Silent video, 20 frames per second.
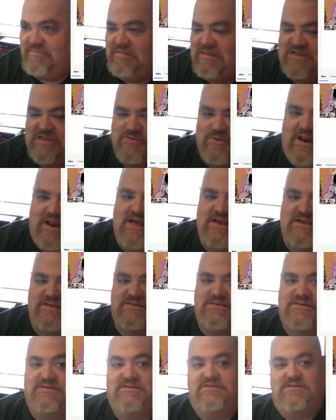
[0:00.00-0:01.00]
That's what it
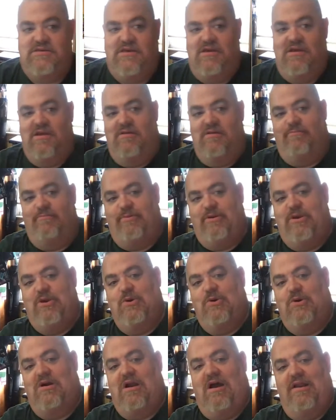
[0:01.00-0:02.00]
is.
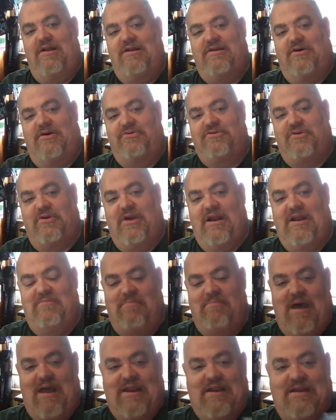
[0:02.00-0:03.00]
Pure, unadulterated
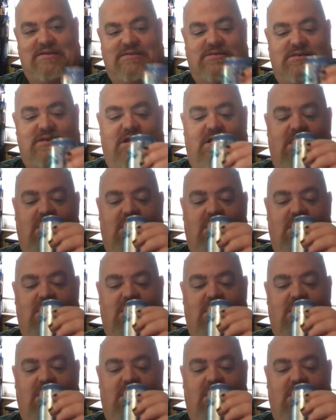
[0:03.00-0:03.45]
madness.